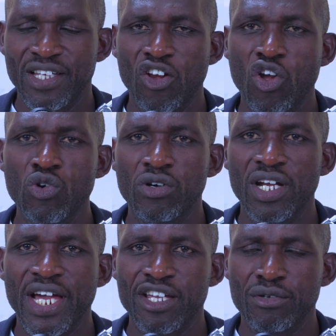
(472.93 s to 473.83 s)
Look
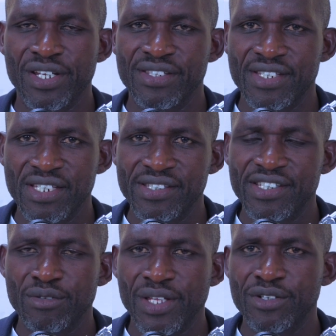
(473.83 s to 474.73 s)
like you are a
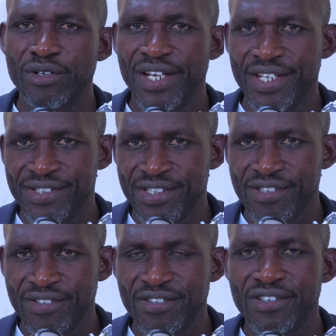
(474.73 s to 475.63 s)
citizen of that
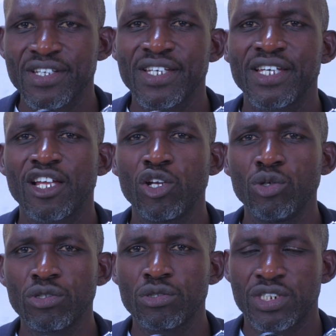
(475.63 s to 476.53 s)
organization.
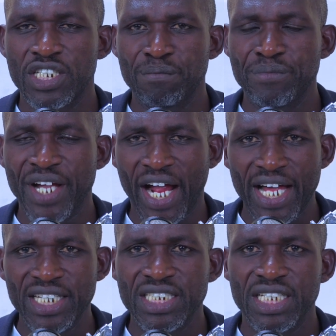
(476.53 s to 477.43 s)
Look to shape the
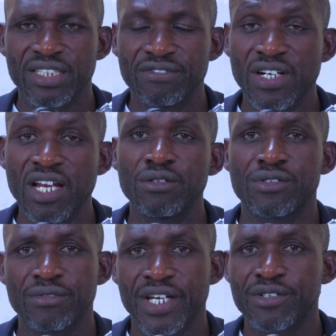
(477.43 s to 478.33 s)
culture and the values
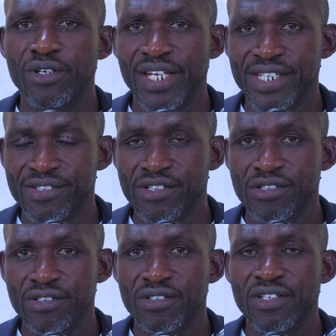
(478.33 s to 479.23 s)
of that
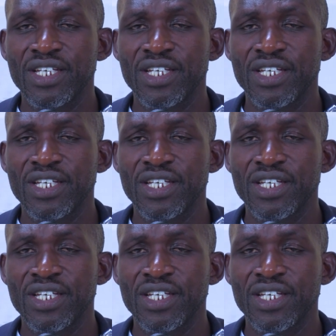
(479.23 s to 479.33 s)
organization.